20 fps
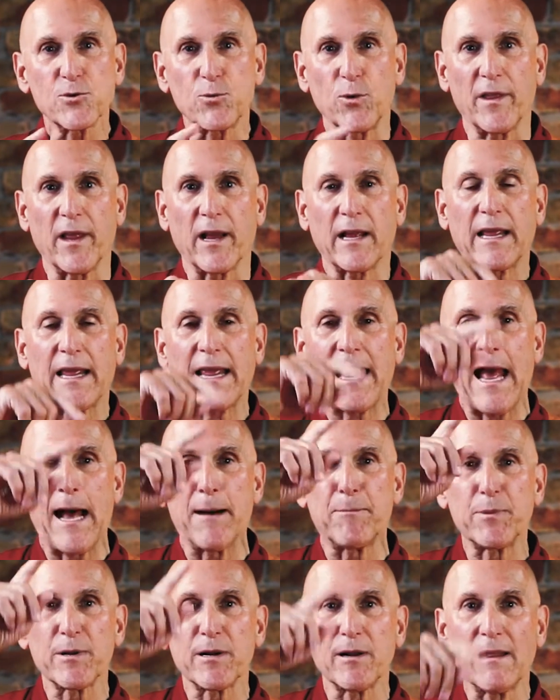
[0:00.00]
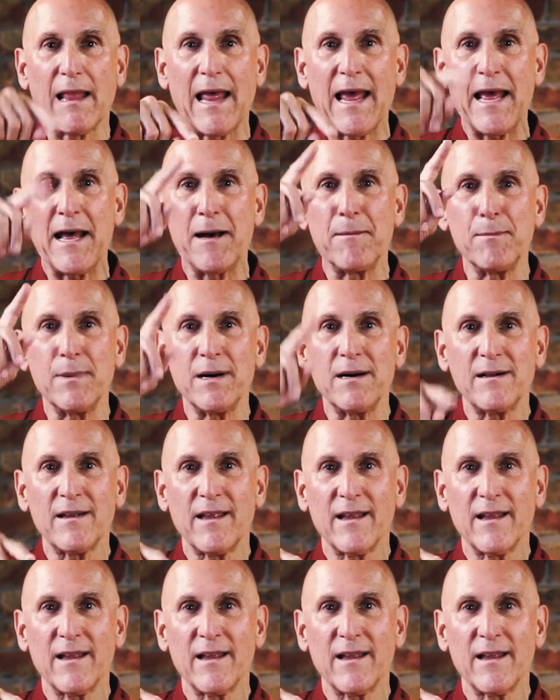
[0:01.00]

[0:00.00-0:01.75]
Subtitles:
with a capital M